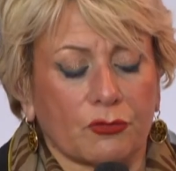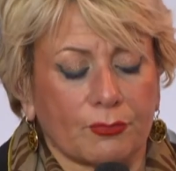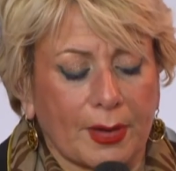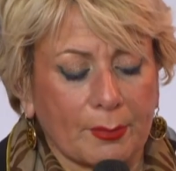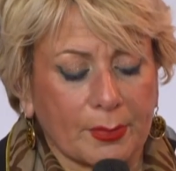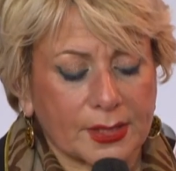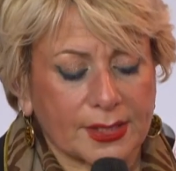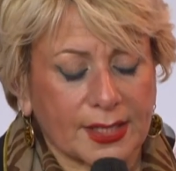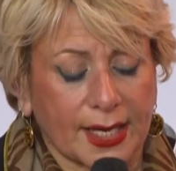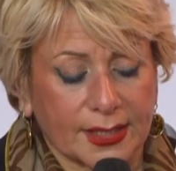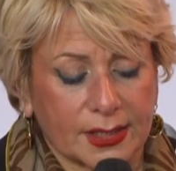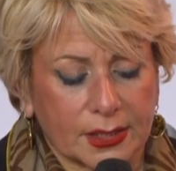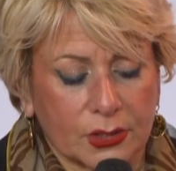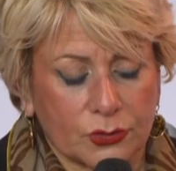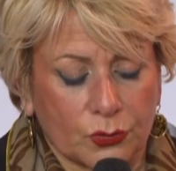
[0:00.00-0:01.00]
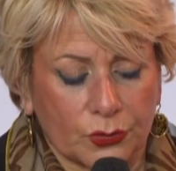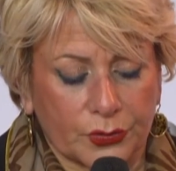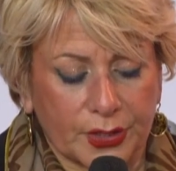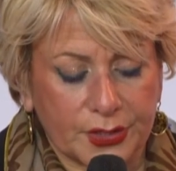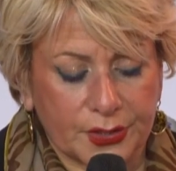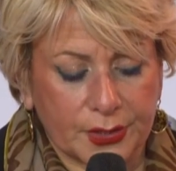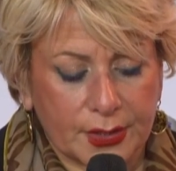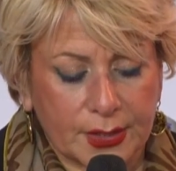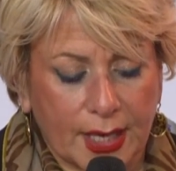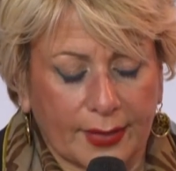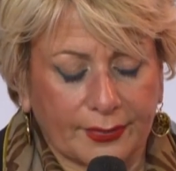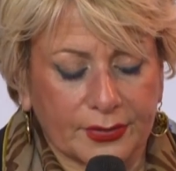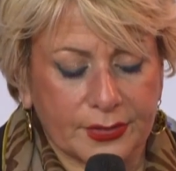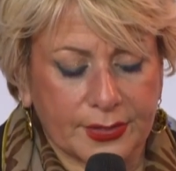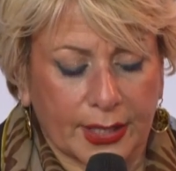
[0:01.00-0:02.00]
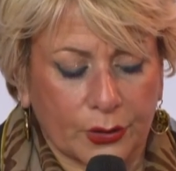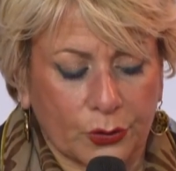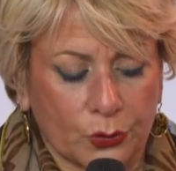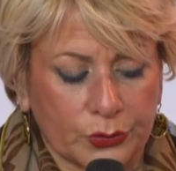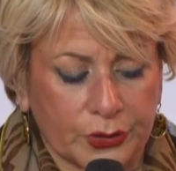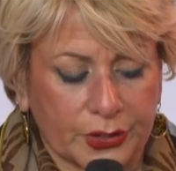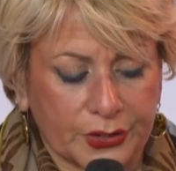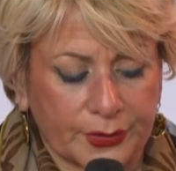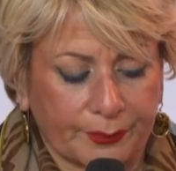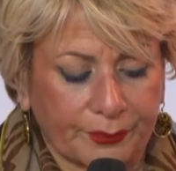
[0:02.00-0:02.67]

member states in all this and the stakeholders.